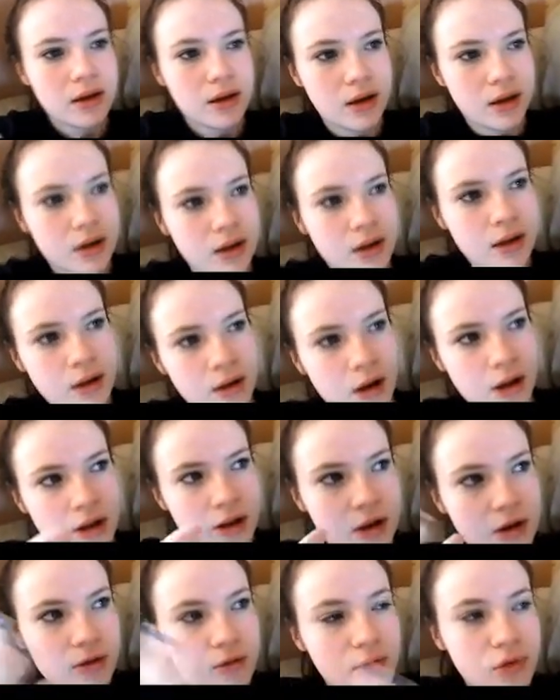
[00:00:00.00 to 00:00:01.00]
Yeah, I
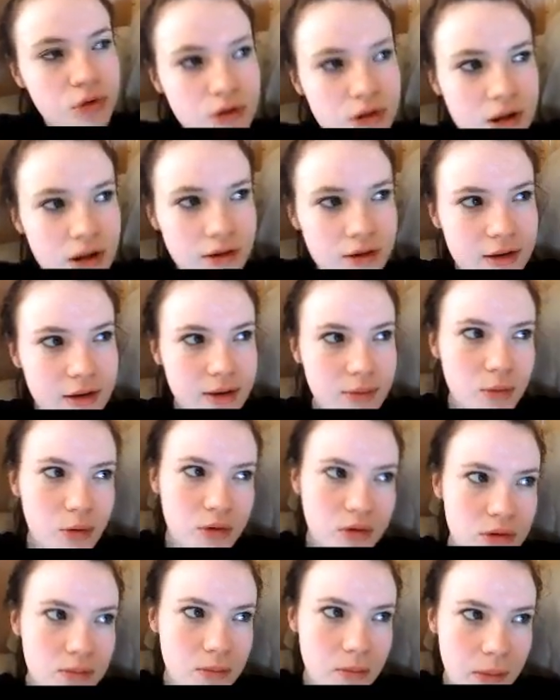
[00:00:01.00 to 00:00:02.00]
don't know, I'd also like to see
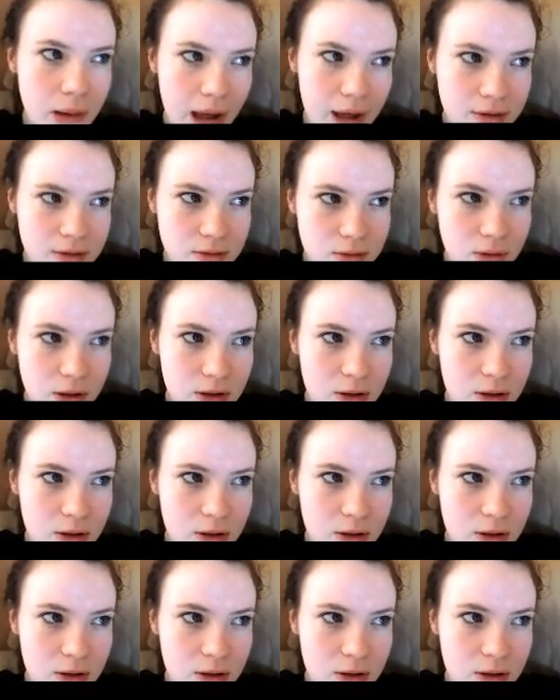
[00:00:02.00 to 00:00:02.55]
more of the battle.